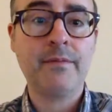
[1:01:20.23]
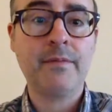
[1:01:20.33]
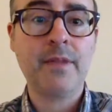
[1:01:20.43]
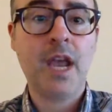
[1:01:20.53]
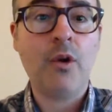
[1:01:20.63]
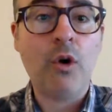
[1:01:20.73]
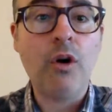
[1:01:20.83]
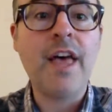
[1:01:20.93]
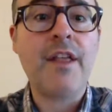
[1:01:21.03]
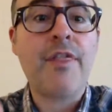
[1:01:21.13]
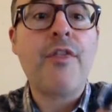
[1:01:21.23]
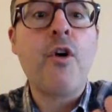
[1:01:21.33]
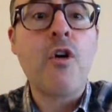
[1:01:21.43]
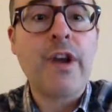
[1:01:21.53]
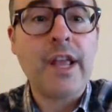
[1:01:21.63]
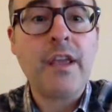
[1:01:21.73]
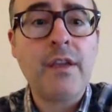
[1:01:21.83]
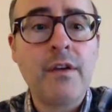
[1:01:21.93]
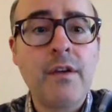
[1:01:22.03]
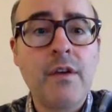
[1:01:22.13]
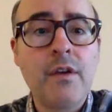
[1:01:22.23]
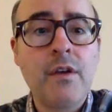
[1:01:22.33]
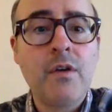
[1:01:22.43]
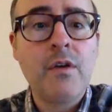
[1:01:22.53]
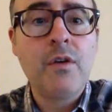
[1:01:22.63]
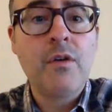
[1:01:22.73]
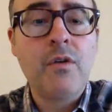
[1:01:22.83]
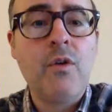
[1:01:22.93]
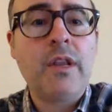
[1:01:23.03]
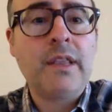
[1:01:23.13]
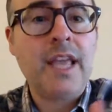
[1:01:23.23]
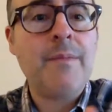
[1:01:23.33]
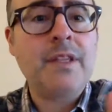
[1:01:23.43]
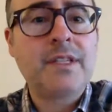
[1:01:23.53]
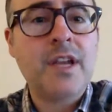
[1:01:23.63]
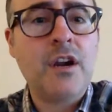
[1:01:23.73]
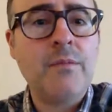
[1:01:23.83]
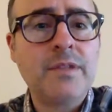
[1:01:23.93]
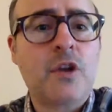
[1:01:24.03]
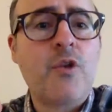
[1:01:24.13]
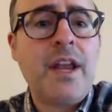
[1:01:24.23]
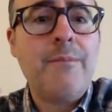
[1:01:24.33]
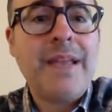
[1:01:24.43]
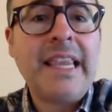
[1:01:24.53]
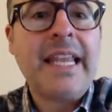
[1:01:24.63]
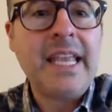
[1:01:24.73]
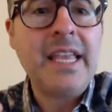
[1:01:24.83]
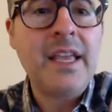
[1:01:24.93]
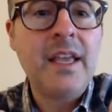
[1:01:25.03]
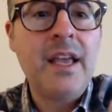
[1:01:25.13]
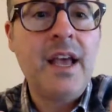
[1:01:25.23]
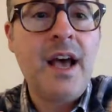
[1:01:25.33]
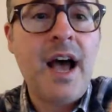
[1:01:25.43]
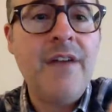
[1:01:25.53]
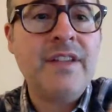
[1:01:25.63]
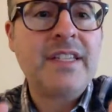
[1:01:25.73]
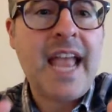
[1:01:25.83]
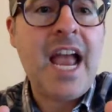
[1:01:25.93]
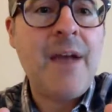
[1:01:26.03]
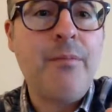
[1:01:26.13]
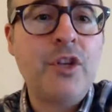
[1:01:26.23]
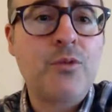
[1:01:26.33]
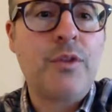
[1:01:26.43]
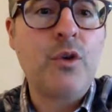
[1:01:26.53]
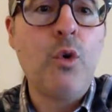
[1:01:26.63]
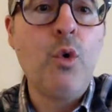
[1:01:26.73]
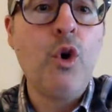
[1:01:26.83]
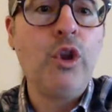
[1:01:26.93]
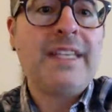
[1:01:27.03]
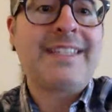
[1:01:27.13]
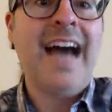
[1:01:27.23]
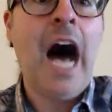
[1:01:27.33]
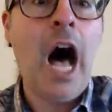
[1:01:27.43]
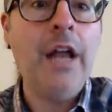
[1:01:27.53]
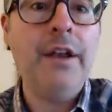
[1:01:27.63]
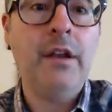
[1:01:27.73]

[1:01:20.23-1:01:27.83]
And all that authority, or in layman's terms, the credibility I've established with Google is gone.